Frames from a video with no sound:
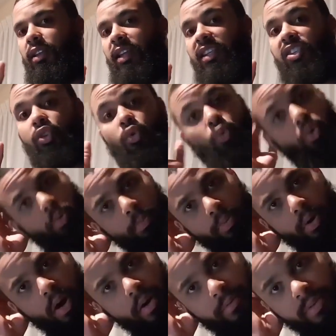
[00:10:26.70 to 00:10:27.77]
this group
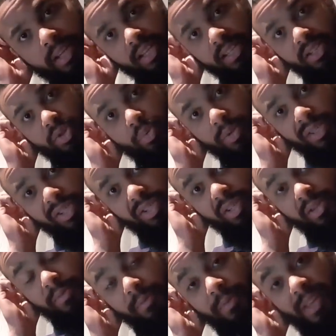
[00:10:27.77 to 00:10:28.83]
of these
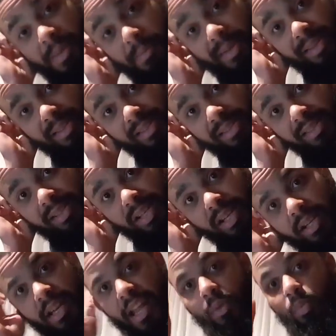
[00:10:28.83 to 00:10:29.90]
Christian females
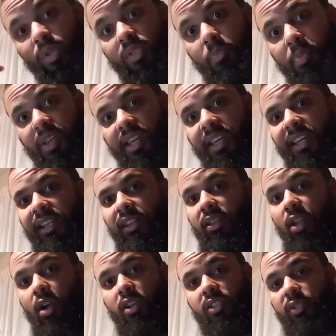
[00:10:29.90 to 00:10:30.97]
that was speaking in
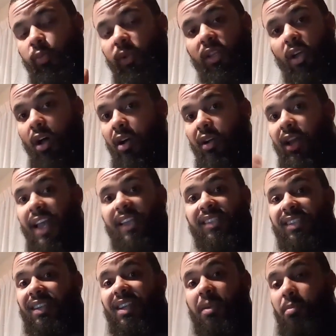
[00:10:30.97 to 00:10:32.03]
tongues with all kinds
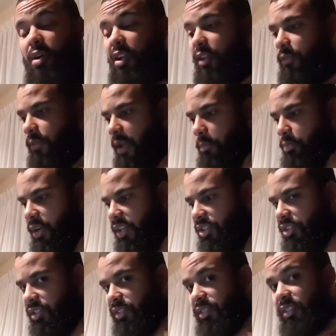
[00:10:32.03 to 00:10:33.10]
of demonic
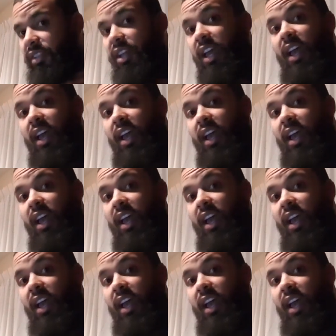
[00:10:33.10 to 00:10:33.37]
vibrations,